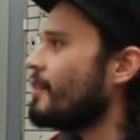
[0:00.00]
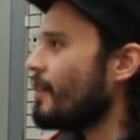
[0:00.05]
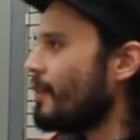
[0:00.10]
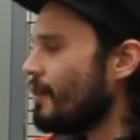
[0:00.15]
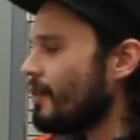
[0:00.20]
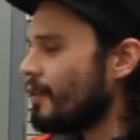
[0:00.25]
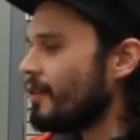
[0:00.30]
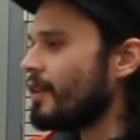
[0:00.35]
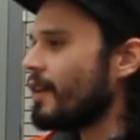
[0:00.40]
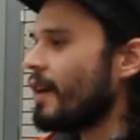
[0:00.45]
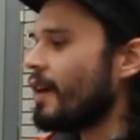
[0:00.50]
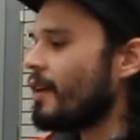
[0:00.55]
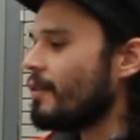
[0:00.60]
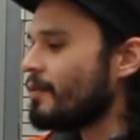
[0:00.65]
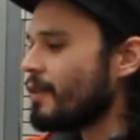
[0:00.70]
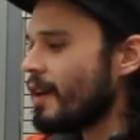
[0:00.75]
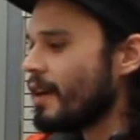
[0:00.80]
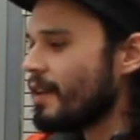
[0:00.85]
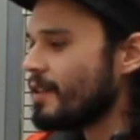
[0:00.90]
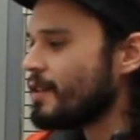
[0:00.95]
Totally. And
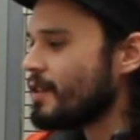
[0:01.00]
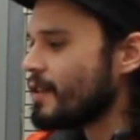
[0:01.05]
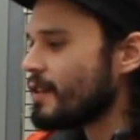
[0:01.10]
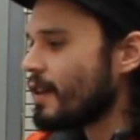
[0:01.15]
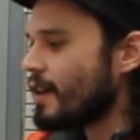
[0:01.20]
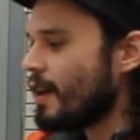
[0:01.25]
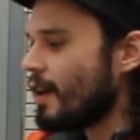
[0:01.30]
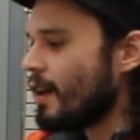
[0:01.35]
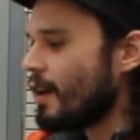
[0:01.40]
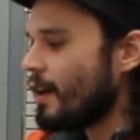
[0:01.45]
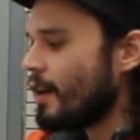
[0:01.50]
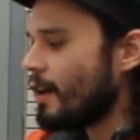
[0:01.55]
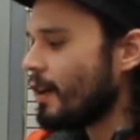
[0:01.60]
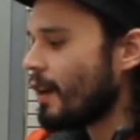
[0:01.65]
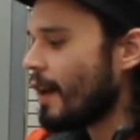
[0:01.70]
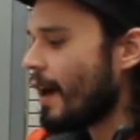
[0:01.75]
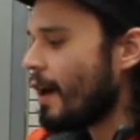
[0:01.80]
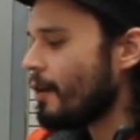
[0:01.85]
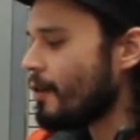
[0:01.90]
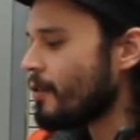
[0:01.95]
if I it just it
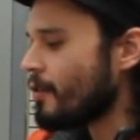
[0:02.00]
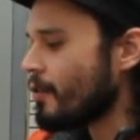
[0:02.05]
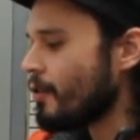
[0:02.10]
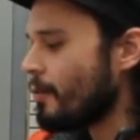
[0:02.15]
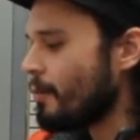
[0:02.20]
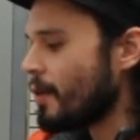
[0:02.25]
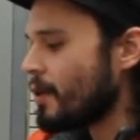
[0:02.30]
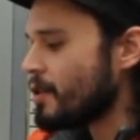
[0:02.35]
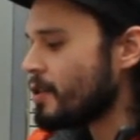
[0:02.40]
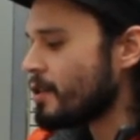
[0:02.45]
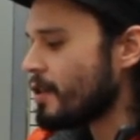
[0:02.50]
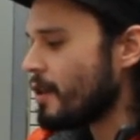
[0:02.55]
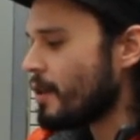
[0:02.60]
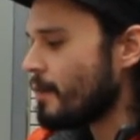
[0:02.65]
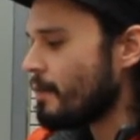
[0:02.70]
allows so much